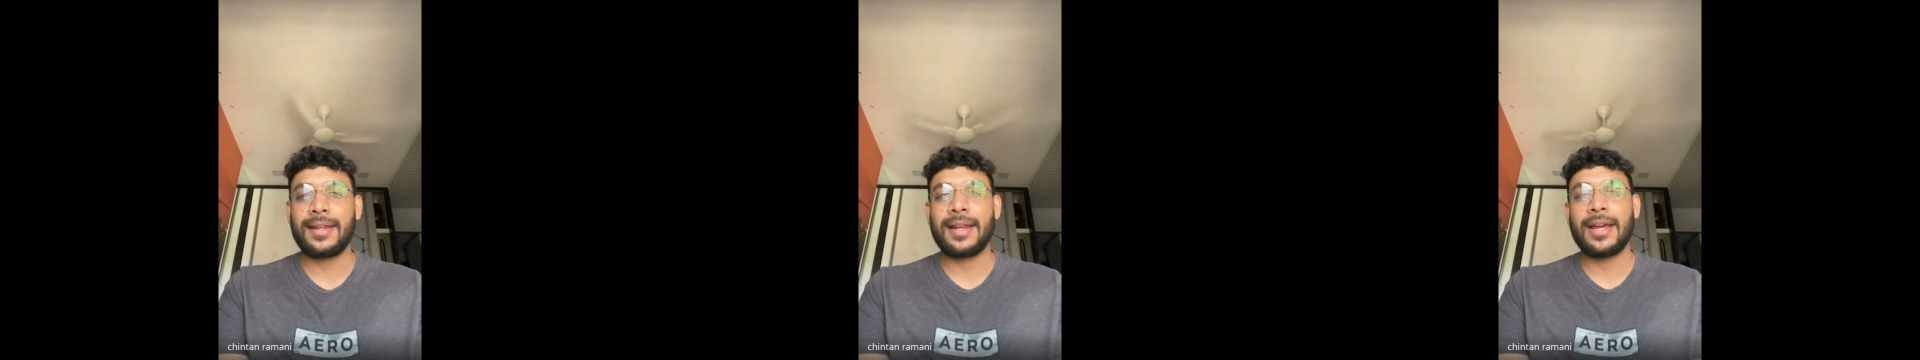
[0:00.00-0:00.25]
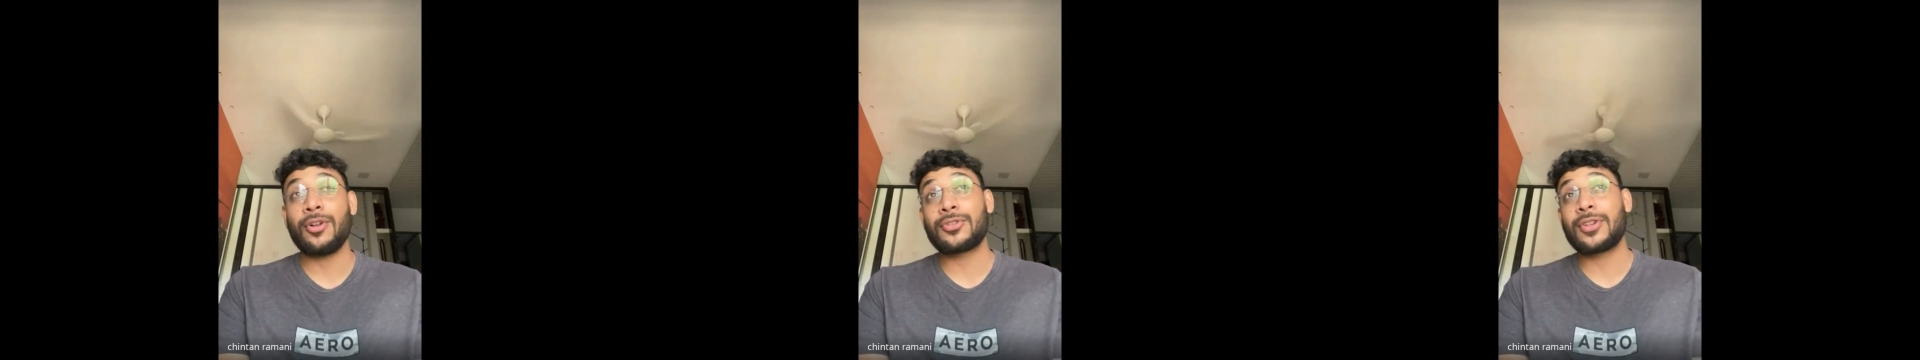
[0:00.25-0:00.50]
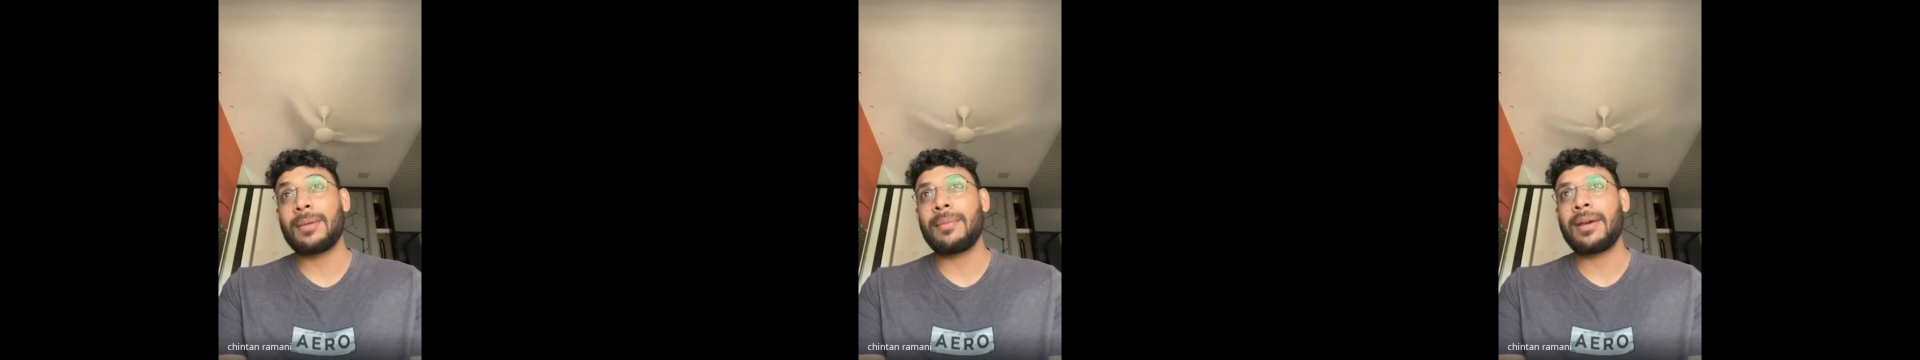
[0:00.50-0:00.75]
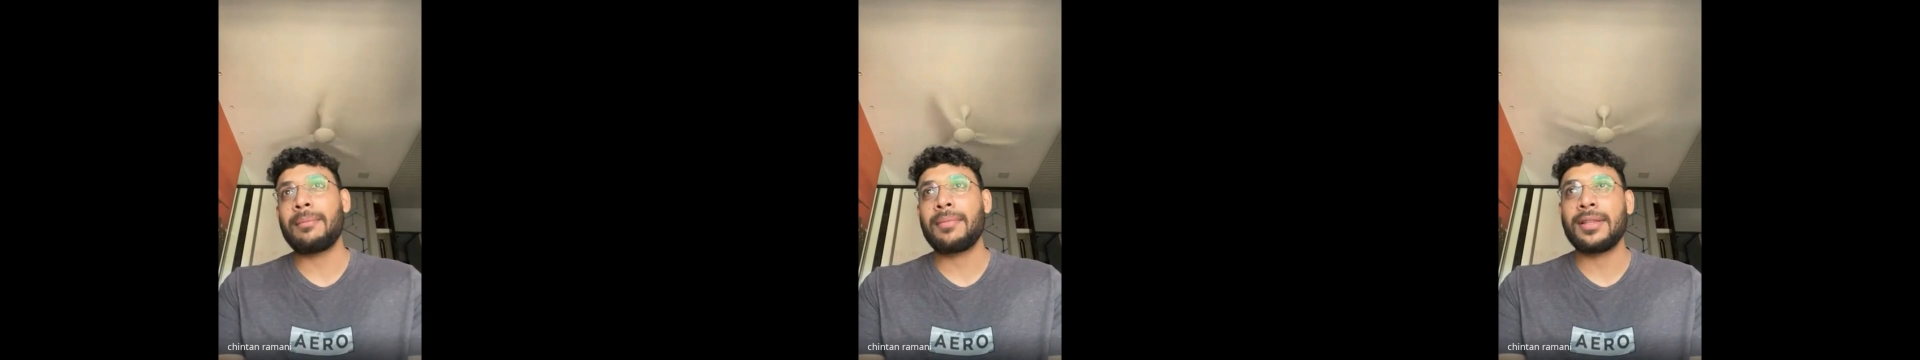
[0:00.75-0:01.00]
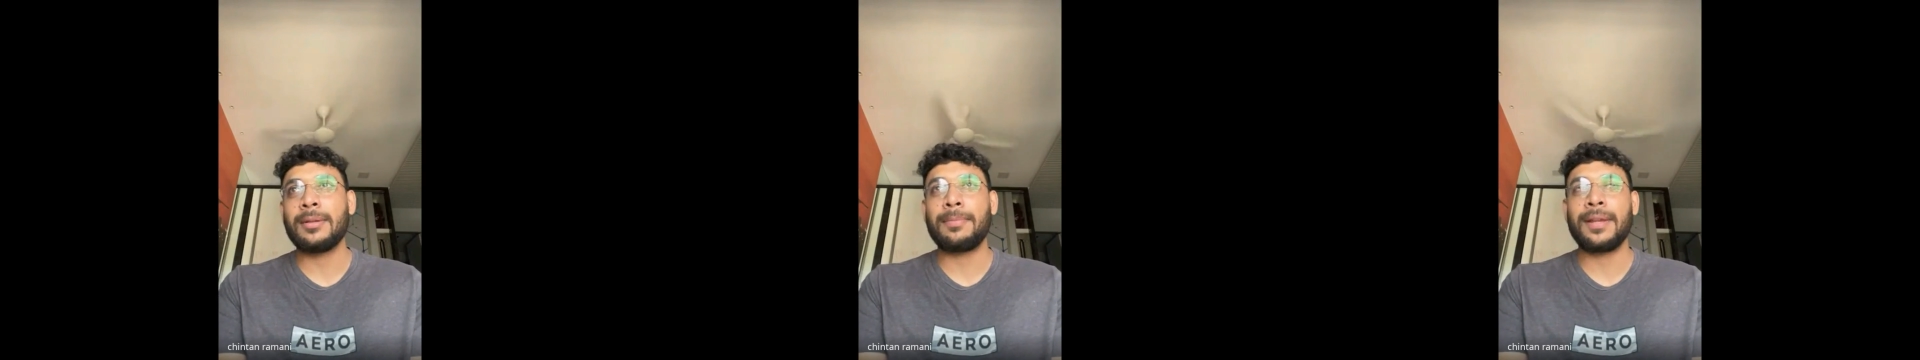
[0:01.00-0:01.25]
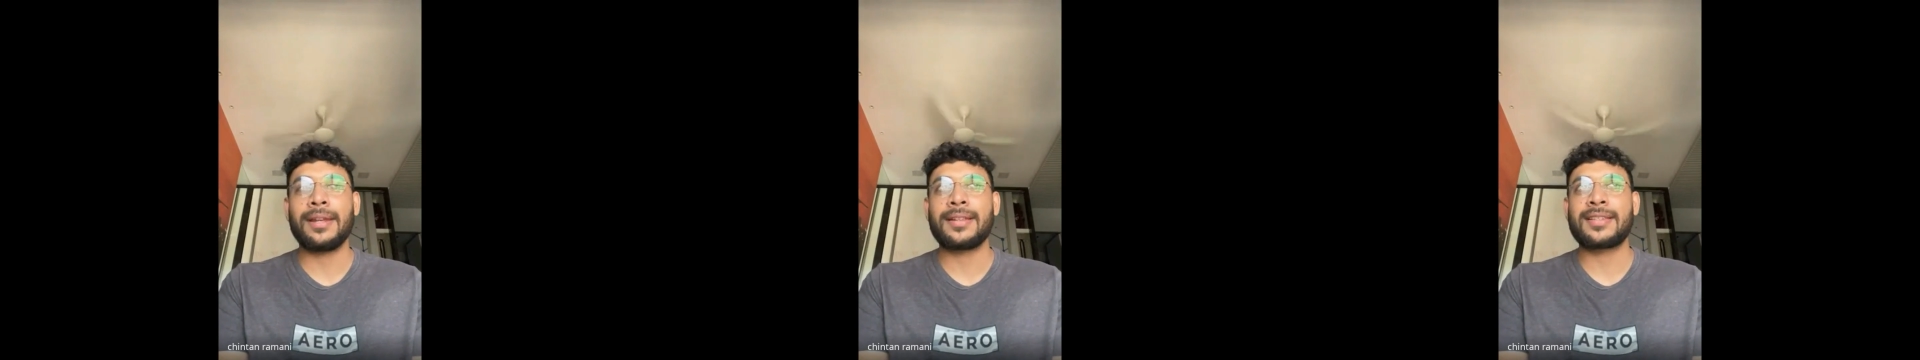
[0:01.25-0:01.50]
And I also remember the
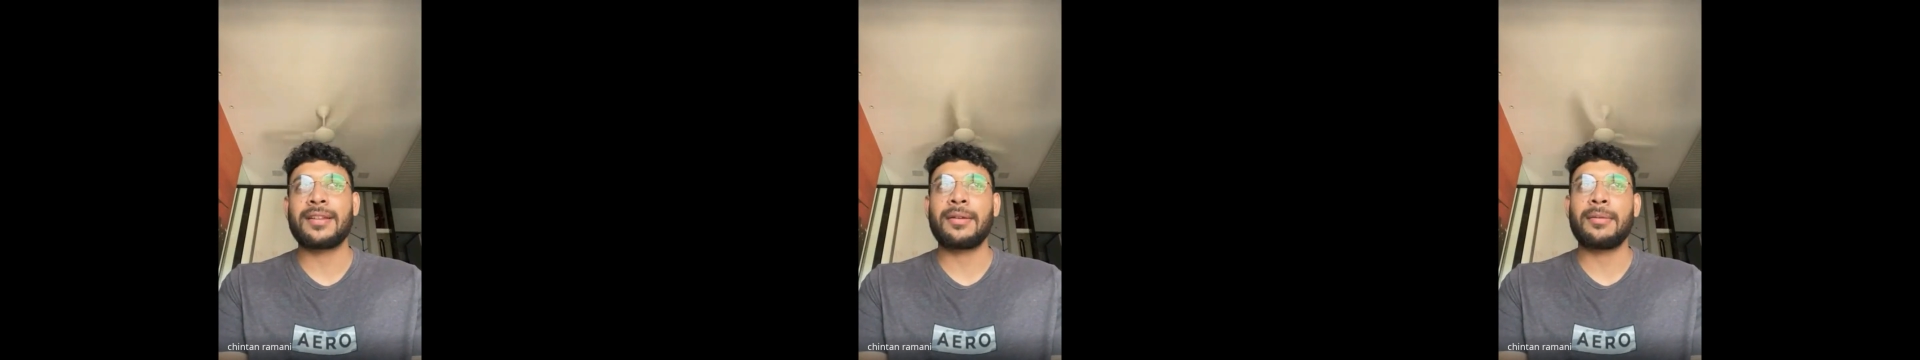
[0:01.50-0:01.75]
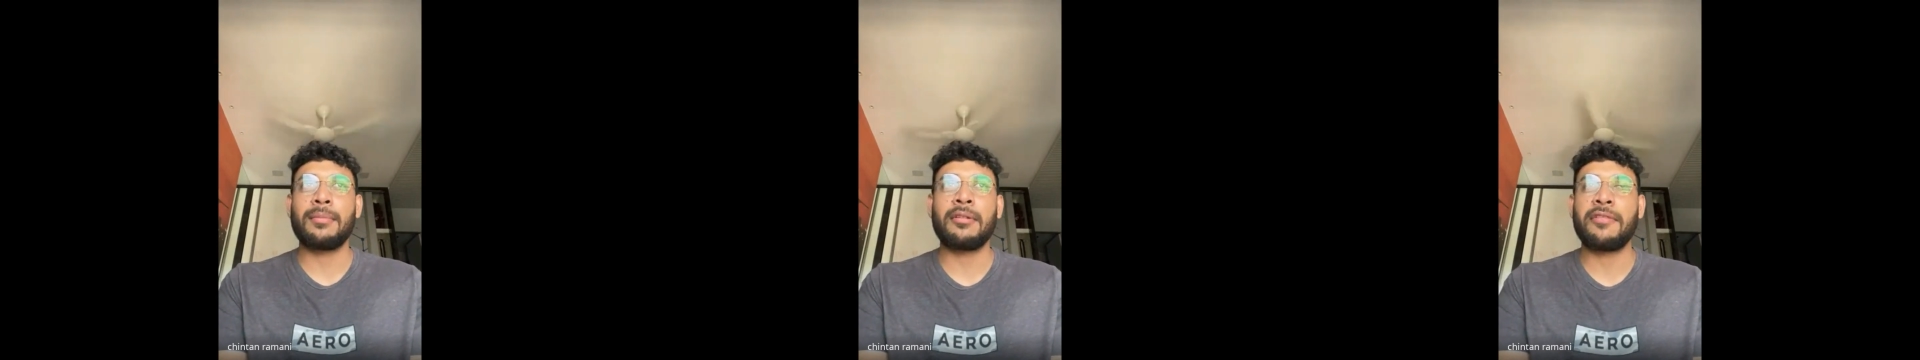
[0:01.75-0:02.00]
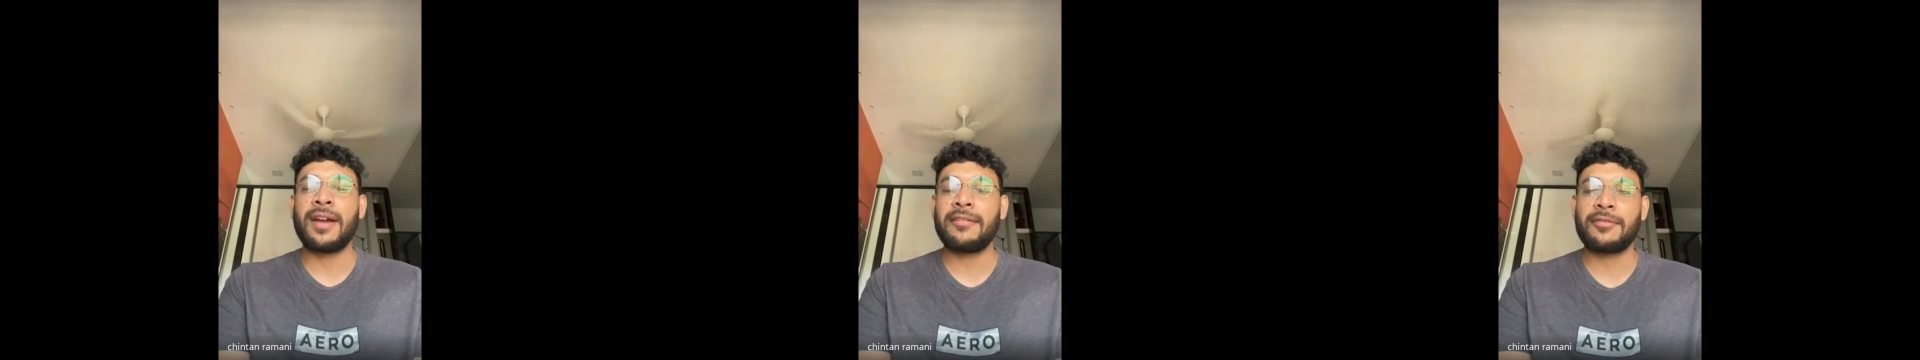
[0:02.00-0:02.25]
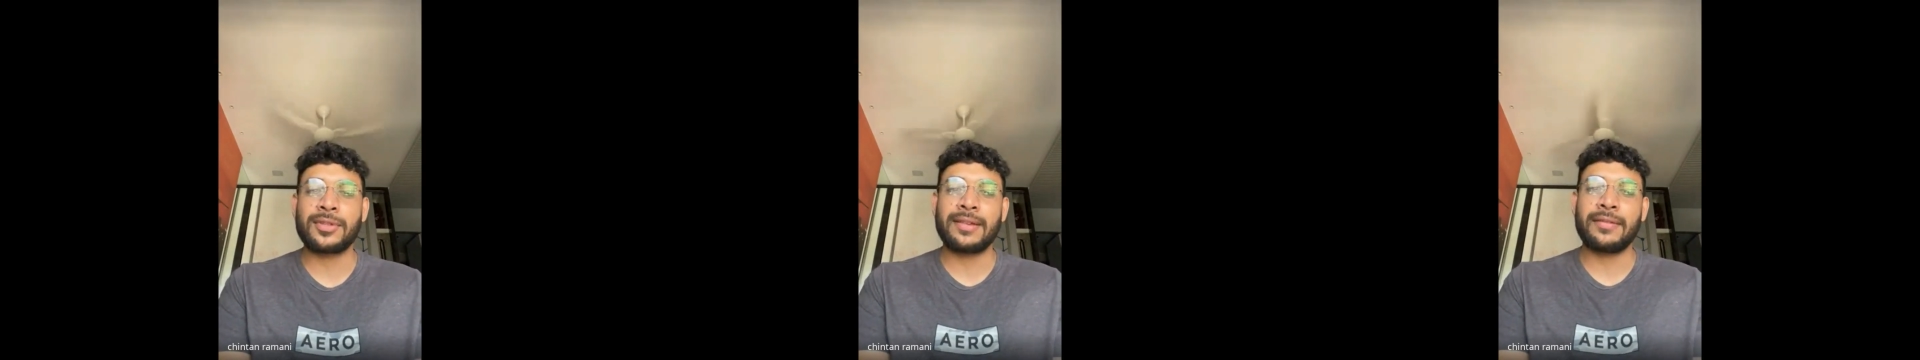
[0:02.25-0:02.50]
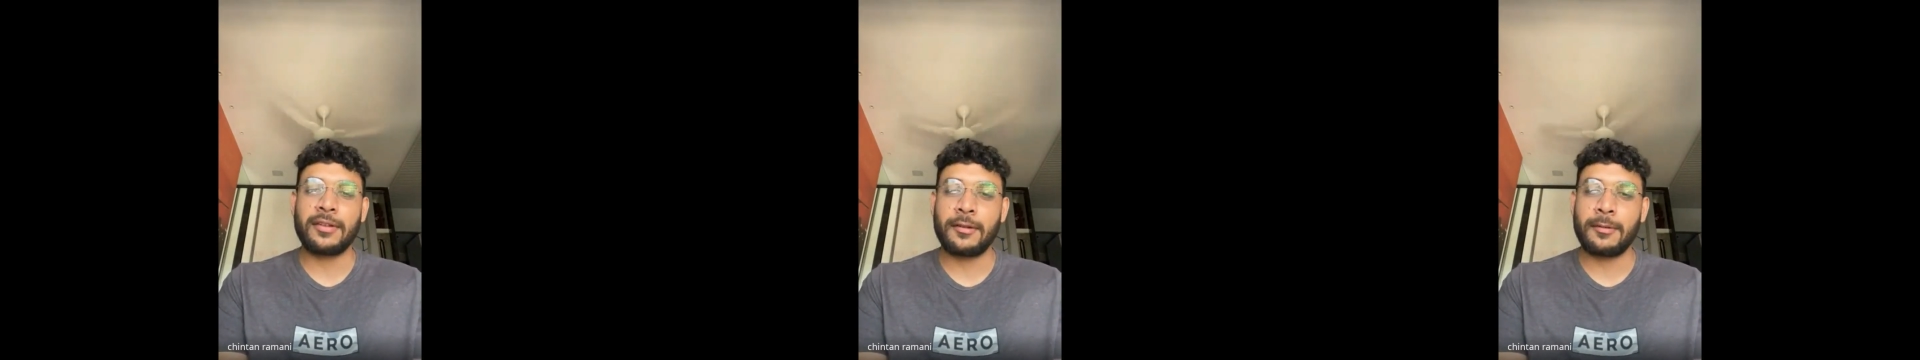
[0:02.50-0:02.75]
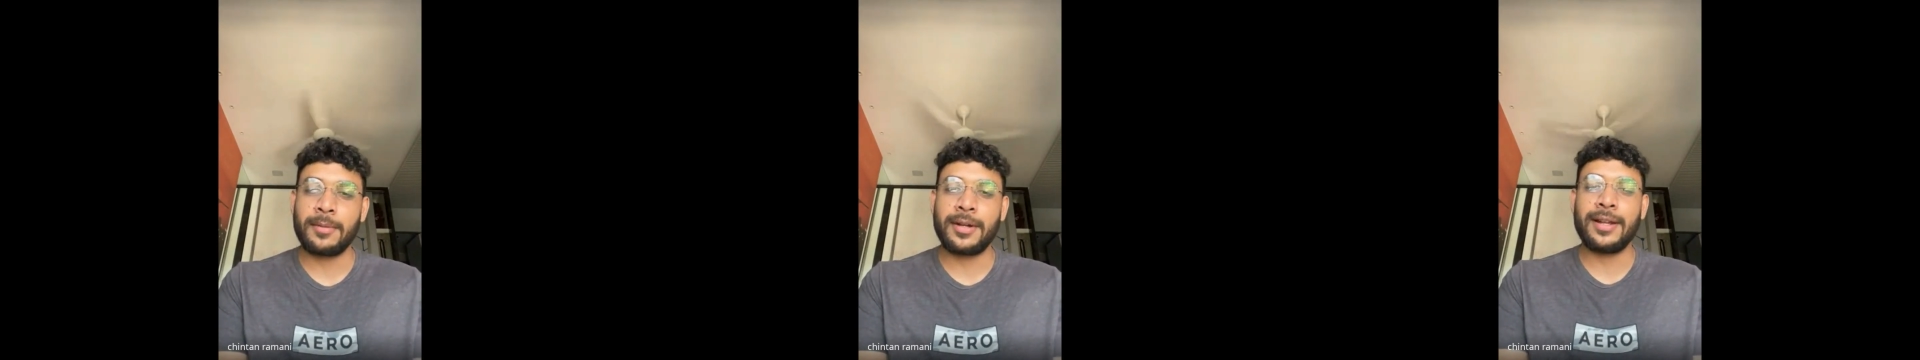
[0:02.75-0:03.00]
plane. It's November 5 to 7
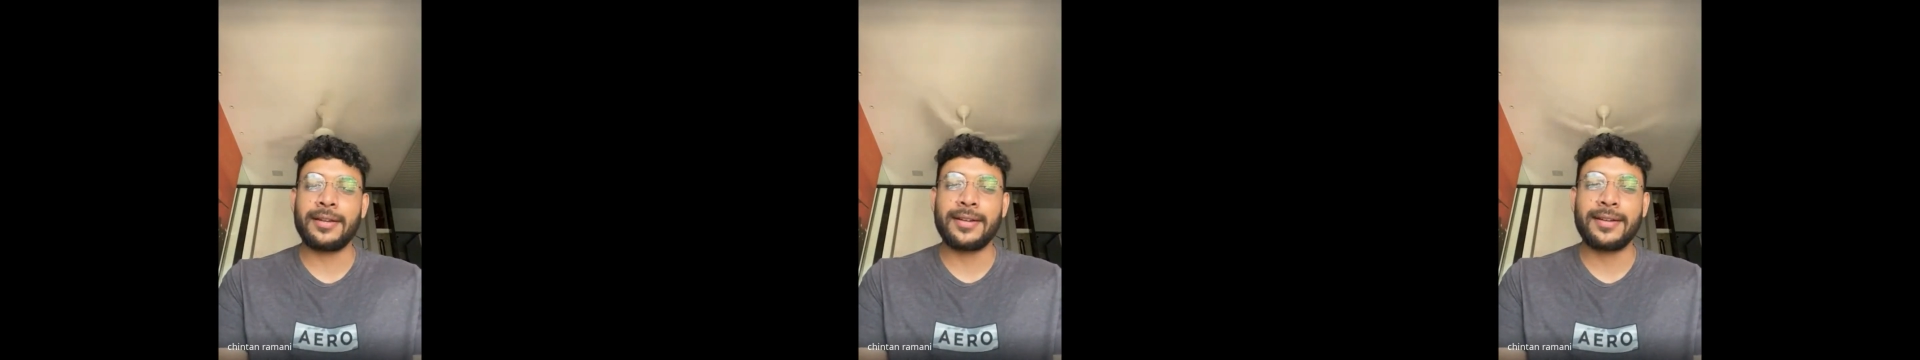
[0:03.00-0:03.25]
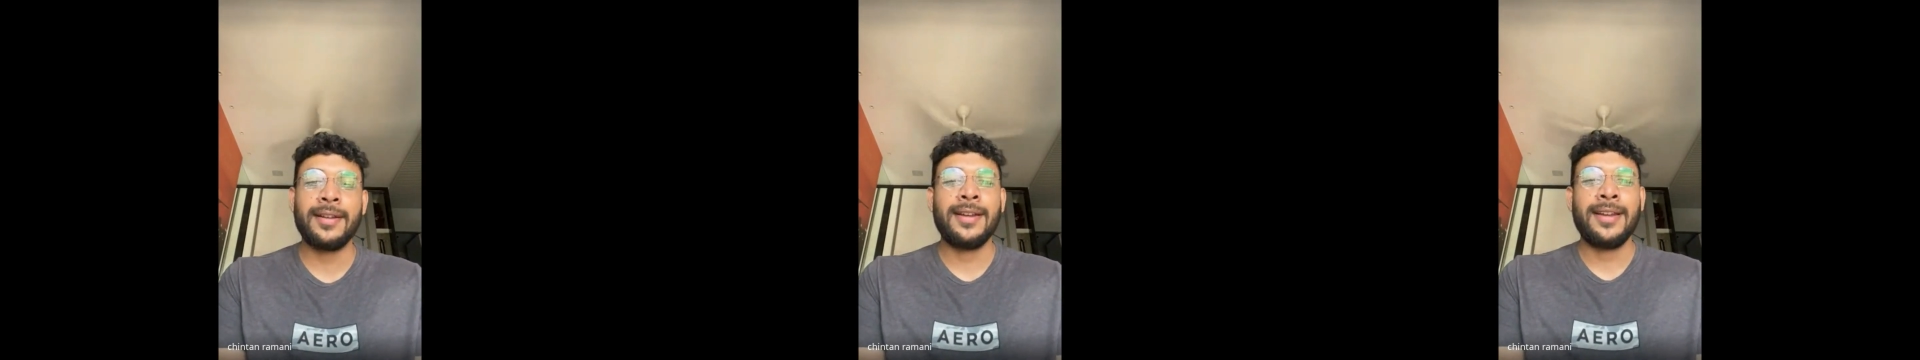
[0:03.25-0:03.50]
November Delta.